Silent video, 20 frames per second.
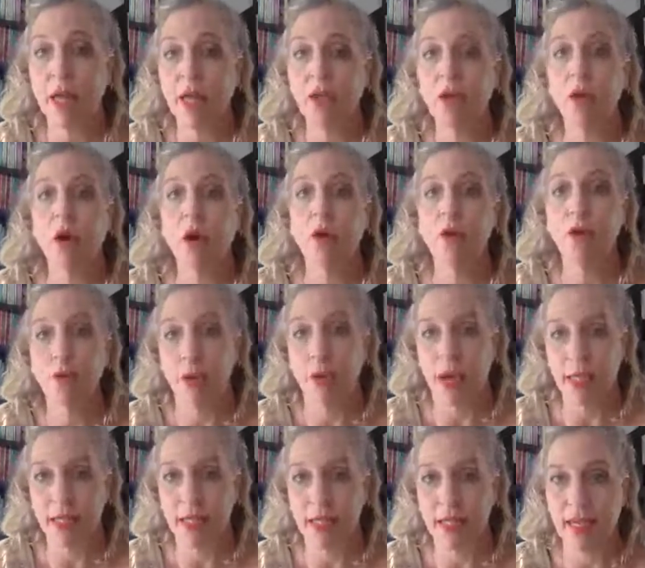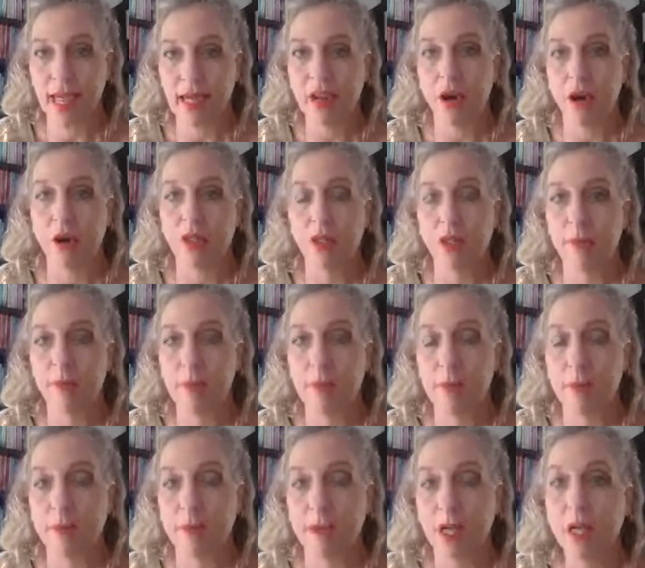your own writing and ask
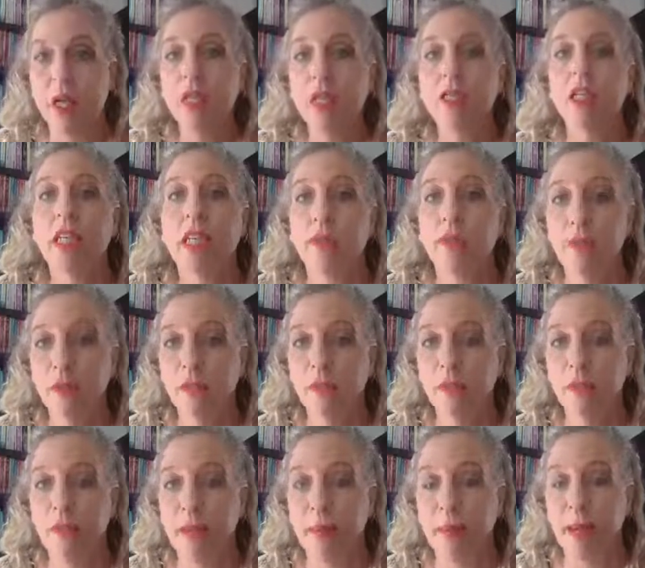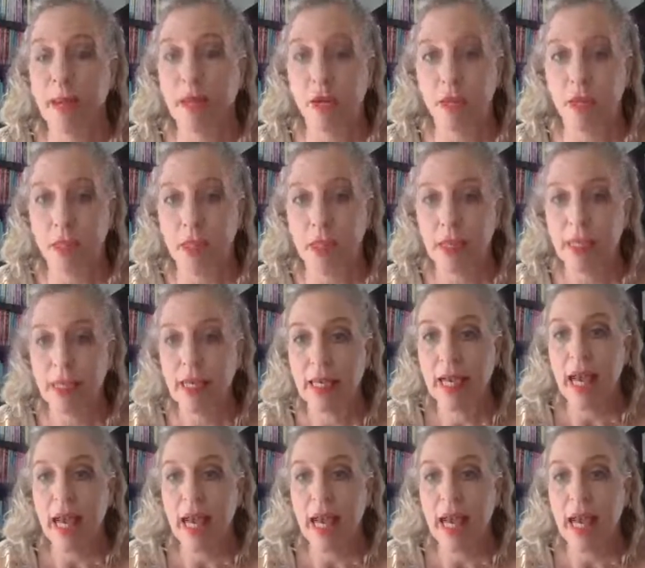people to give you some feedback on it.